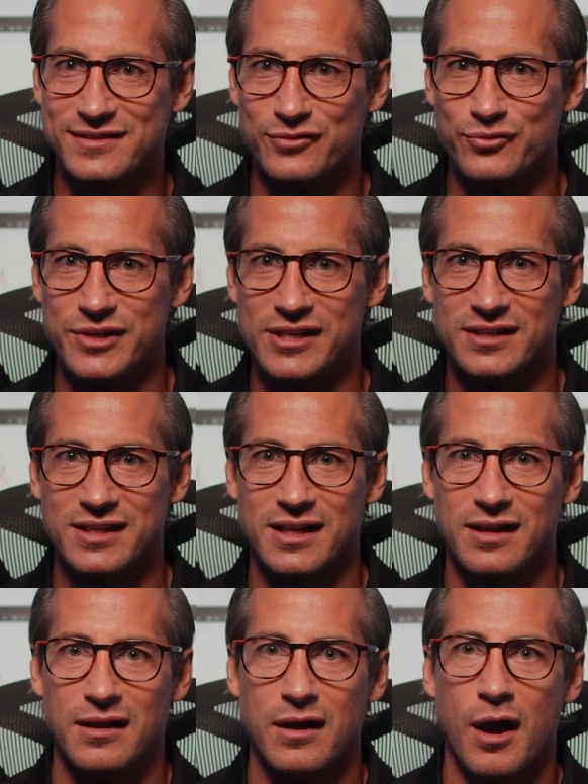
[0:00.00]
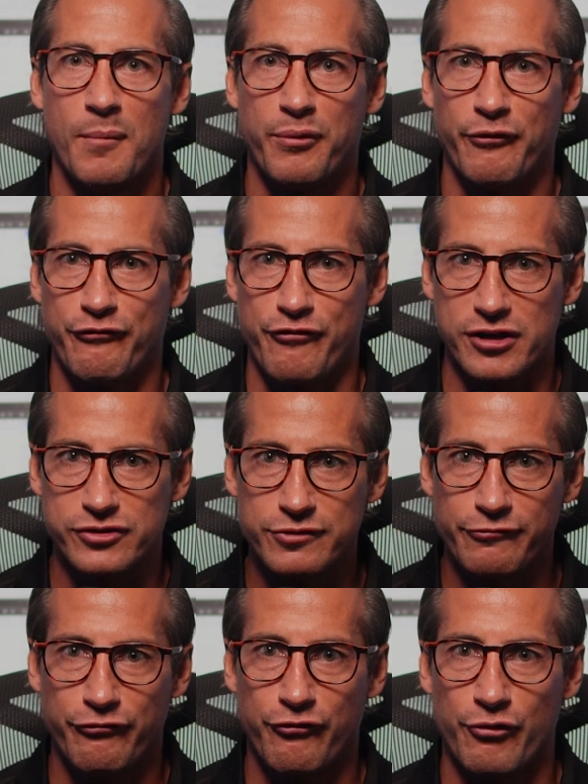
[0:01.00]
the real deal.
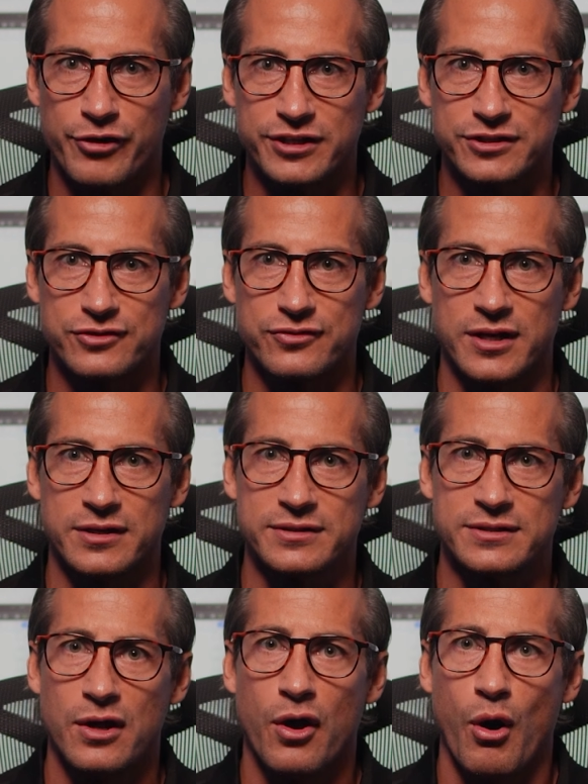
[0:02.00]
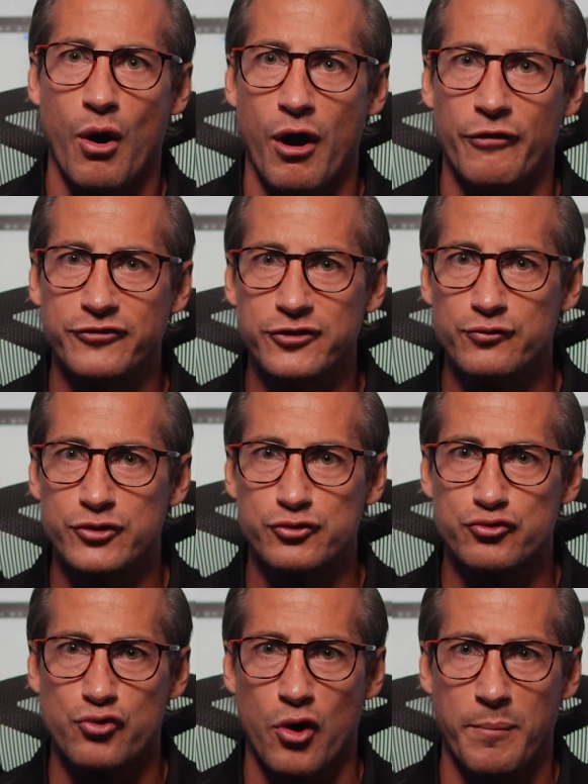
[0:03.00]
Professional Forex traders often
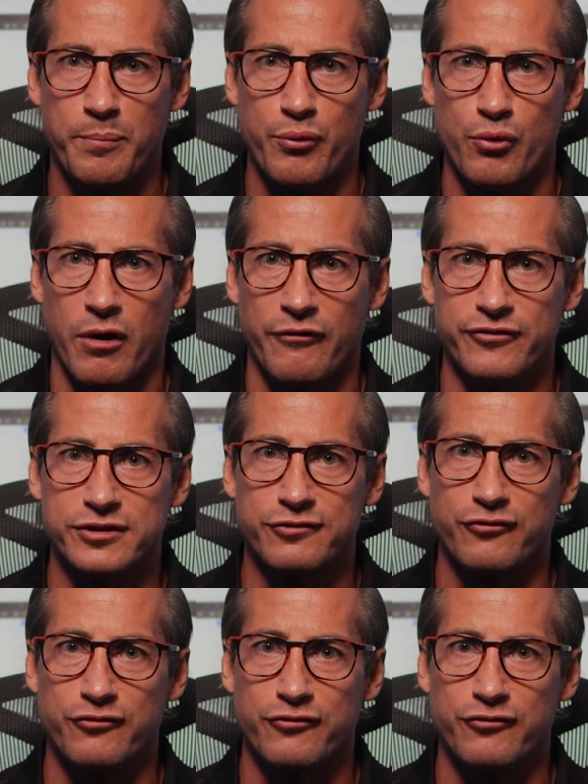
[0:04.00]
withdraw profits